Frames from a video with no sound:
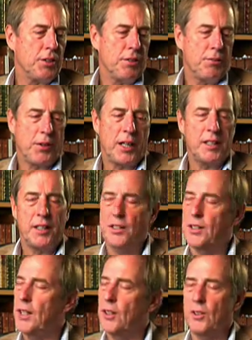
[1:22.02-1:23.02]
Finding
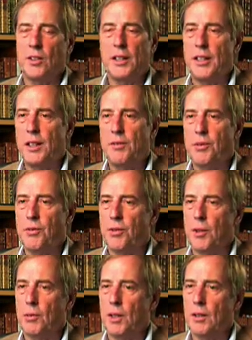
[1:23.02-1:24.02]
single leaves
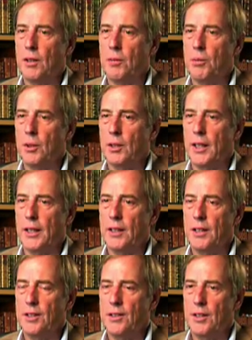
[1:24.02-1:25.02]
from a book like
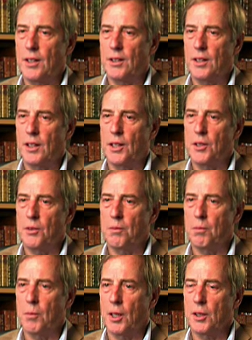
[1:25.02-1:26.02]
this in today's
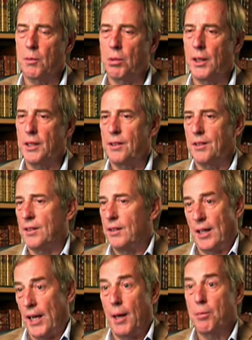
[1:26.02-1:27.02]
marketplace
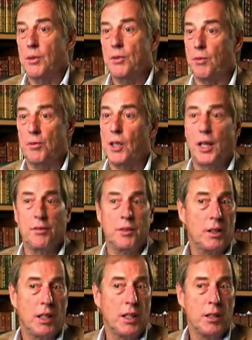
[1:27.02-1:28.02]
happens from time to
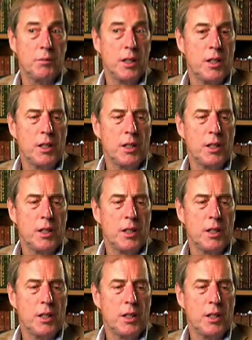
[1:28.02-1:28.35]
time,